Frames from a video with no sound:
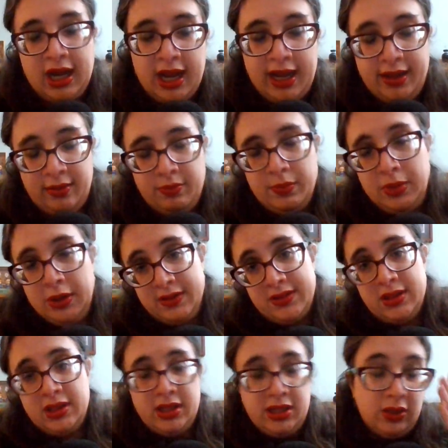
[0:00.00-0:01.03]
I
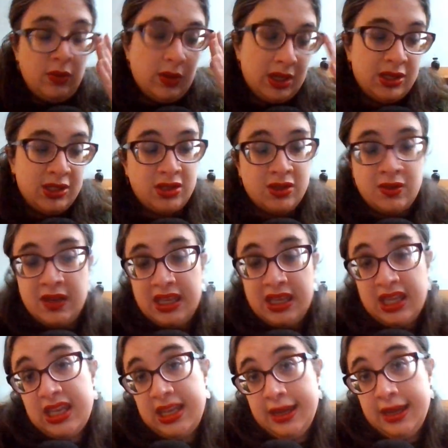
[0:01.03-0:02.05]
personally you can do it
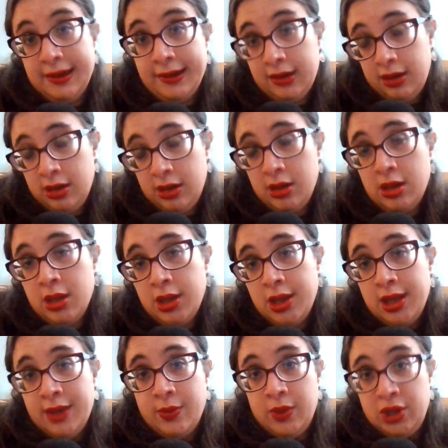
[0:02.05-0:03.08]
here
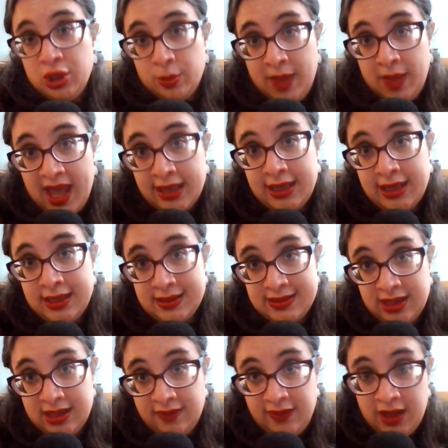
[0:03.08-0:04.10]
when you're packing
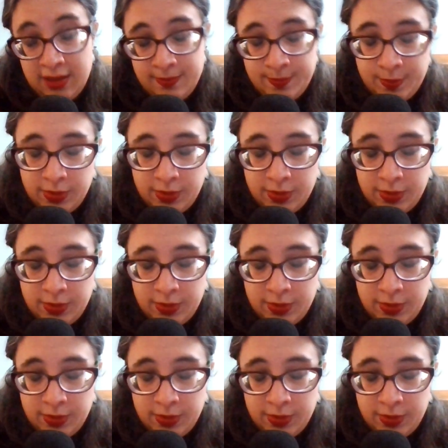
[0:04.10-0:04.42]
stuff up